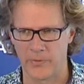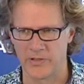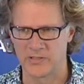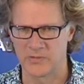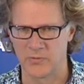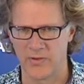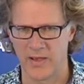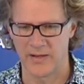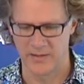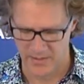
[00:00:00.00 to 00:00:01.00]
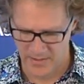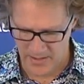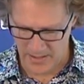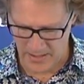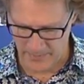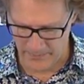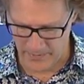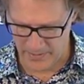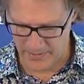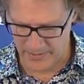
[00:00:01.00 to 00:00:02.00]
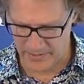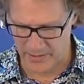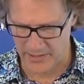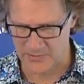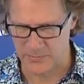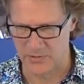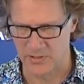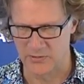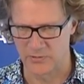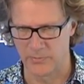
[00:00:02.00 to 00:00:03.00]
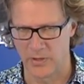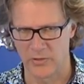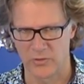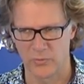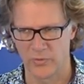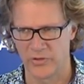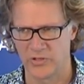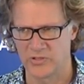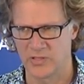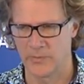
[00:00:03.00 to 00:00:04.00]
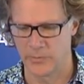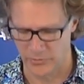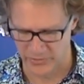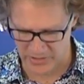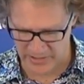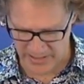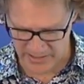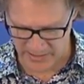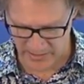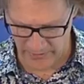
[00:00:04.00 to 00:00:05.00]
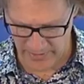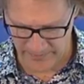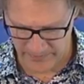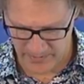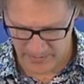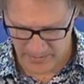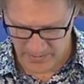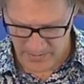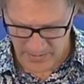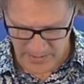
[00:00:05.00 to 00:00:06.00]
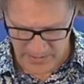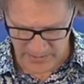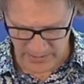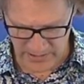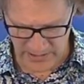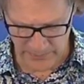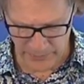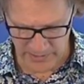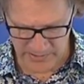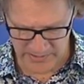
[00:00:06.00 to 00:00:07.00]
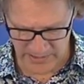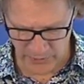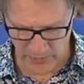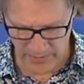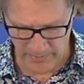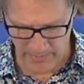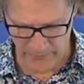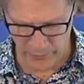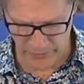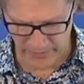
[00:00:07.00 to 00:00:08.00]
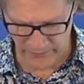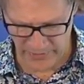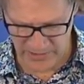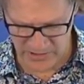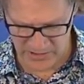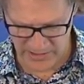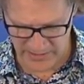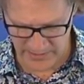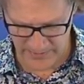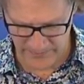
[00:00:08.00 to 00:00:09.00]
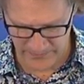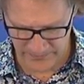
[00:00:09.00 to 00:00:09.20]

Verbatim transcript: process. We've had um, you know expertise from both within New Zealand but also internationally on that. So the tender process is underway at the moment for the Convention Centre,